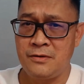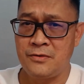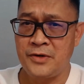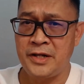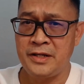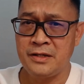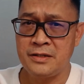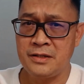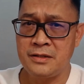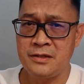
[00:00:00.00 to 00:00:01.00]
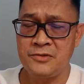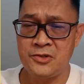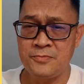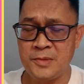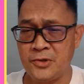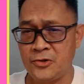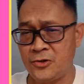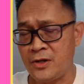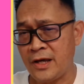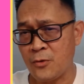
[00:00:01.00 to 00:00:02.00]
Raining, even though people do
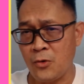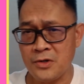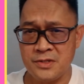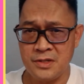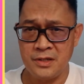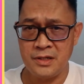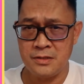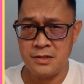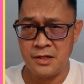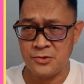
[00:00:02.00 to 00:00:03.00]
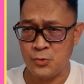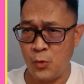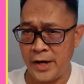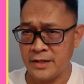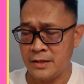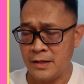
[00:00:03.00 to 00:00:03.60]
not like water, it is wet.